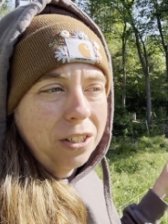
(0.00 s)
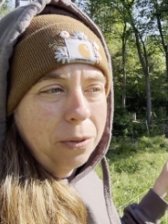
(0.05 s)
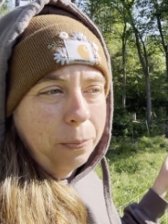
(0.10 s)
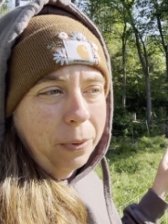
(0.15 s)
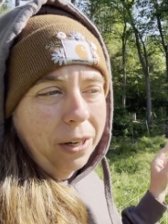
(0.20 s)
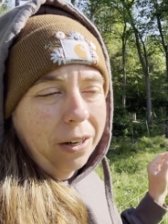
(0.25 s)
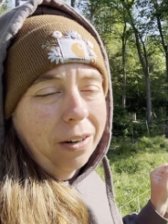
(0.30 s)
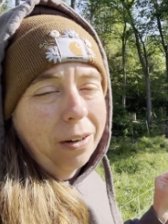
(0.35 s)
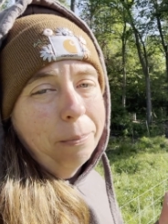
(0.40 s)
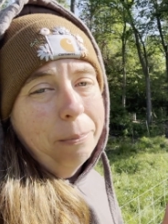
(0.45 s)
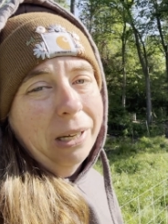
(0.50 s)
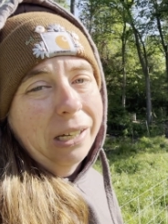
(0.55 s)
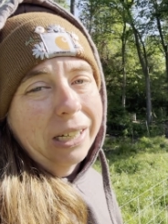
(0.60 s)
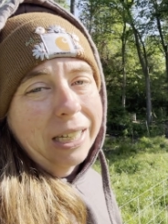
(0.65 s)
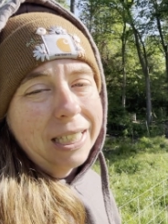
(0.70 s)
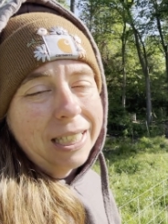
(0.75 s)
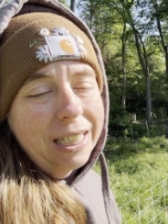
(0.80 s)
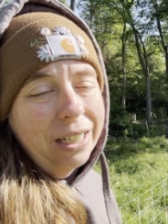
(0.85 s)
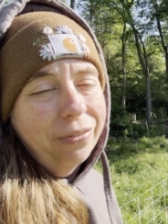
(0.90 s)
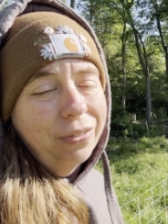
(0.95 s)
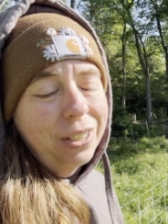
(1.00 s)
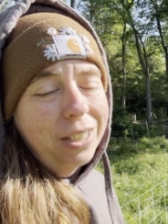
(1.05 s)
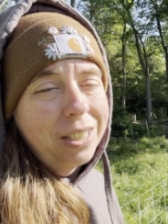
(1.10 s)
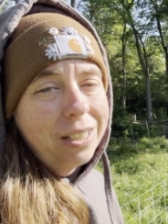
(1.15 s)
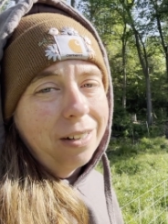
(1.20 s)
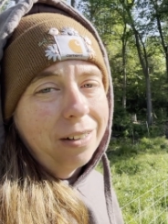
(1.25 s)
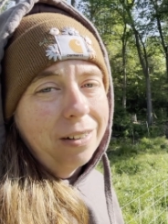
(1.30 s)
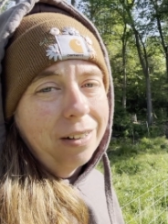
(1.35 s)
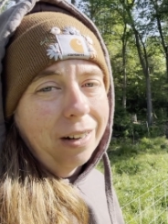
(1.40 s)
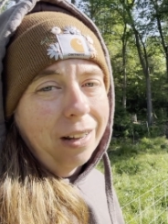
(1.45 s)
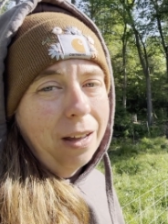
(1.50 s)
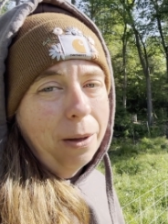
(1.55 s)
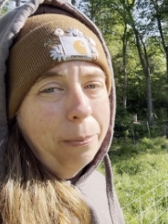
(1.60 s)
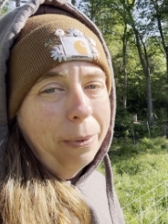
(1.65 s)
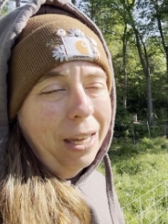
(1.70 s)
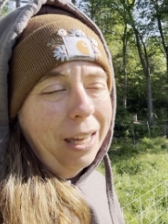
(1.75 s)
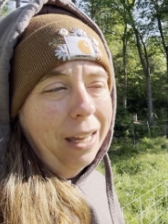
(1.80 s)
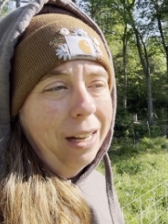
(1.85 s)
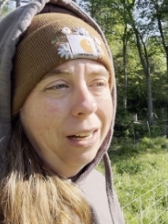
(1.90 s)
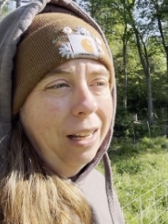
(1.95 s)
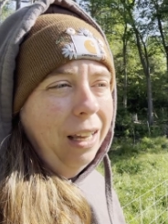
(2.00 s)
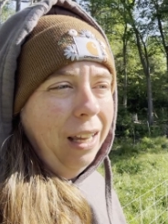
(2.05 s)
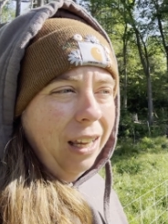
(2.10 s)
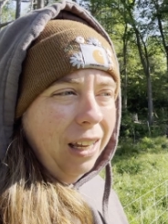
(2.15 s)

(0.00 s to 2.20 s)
but her milk is definitely starting to come in.